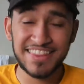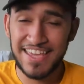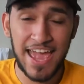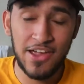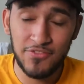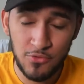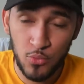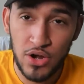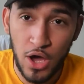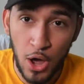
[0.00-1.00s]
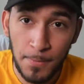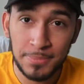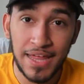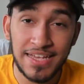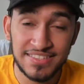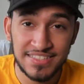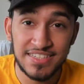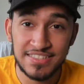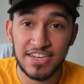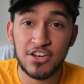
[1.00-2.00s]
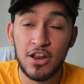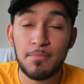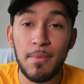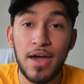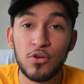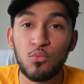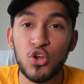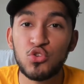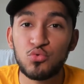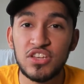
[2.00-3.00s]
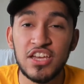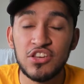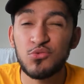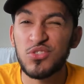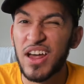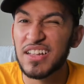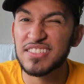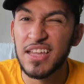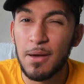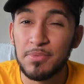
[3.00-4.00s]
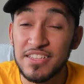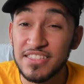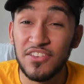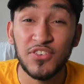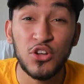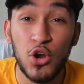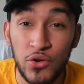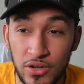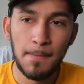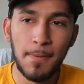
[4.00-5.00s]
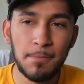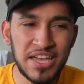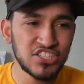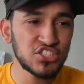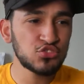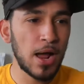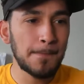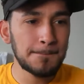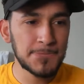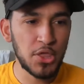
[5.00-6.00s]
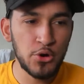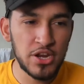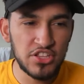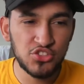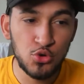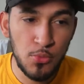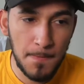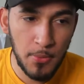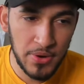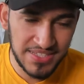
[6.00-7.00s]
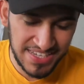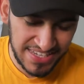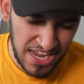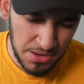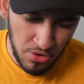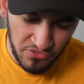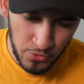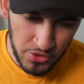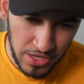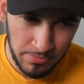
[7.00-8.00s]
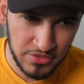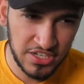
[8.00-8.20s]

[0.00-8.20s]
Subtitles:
everyone up last season. It didn't matter what you did, you were not stopping Stephen Curry. My man's dropped 32 points a game on 48%